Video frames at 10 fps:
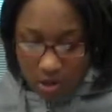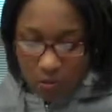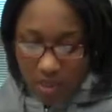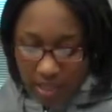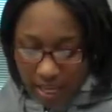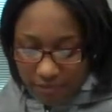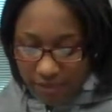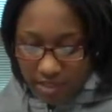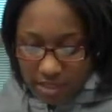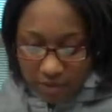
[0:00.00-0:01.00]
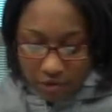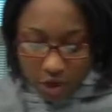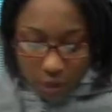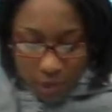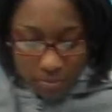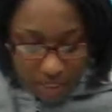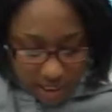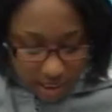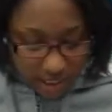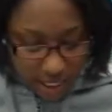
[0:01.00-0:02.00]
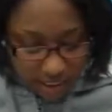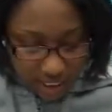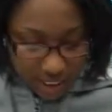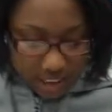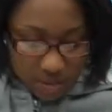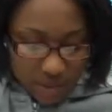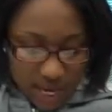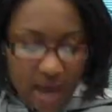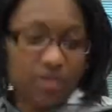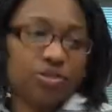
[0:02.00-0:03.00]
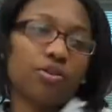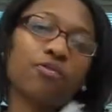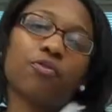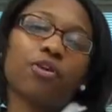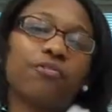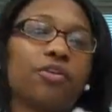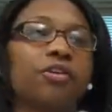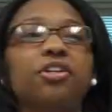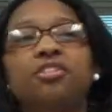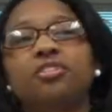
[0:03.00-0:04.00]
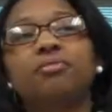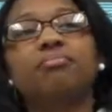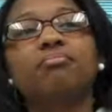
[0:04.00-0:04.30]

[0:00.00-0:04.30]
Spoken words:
When life is difficult, we must take the easy way out to avoid failures.